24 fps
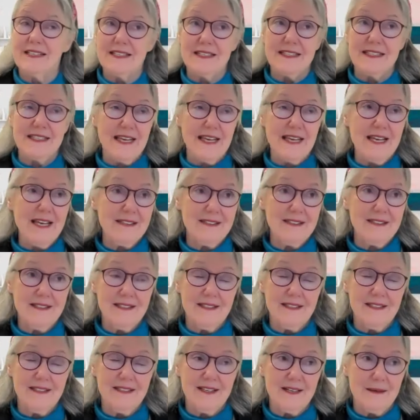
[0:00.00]
and
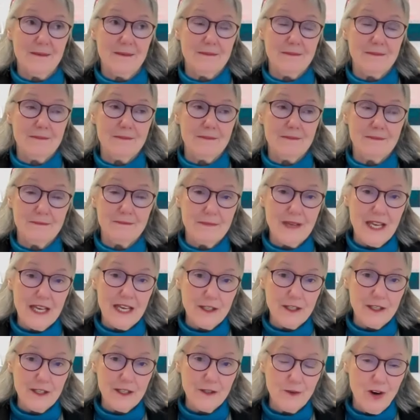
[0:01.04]
again um,
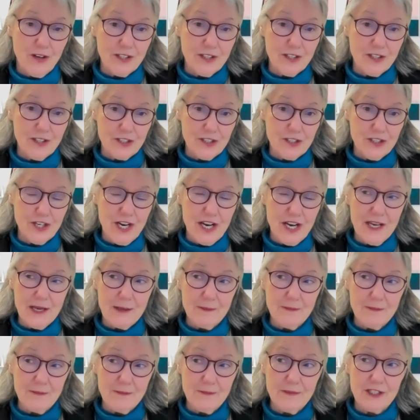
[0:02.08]
make wrong and
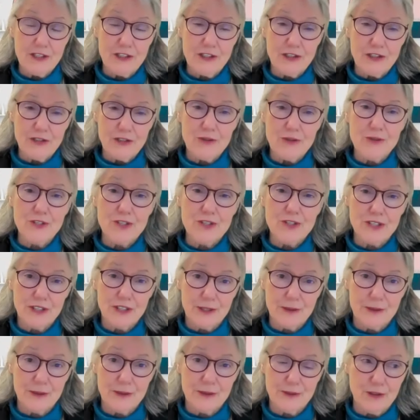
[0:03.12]
shame. But
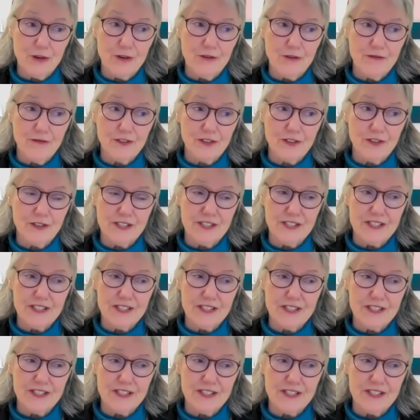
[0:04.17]
usually with
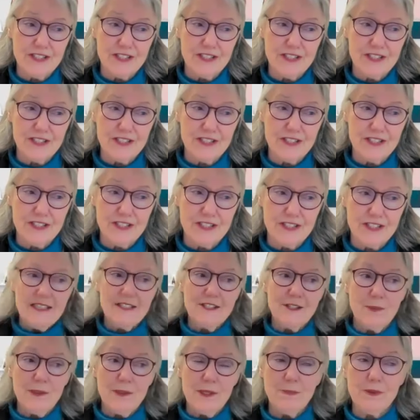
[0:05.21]
coverts, it's
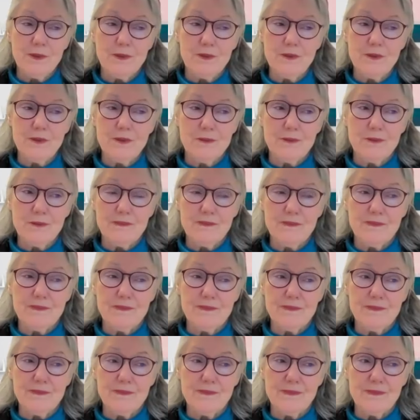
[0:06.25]
the people
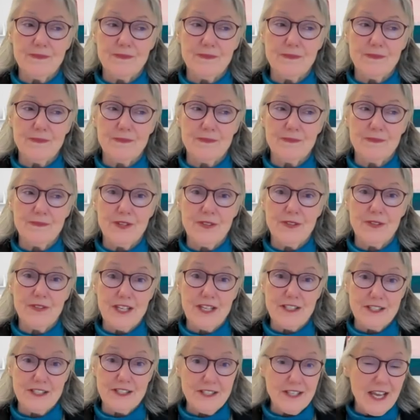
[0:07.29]

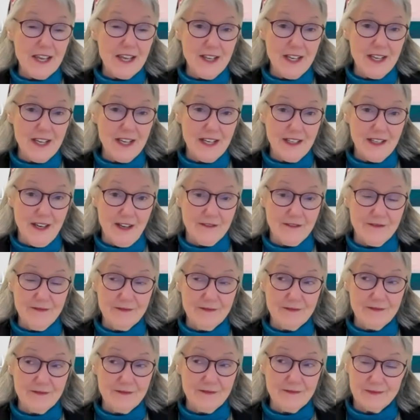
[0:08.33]
that they say they
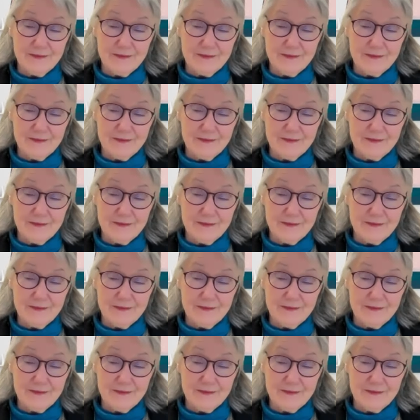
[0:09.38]
love,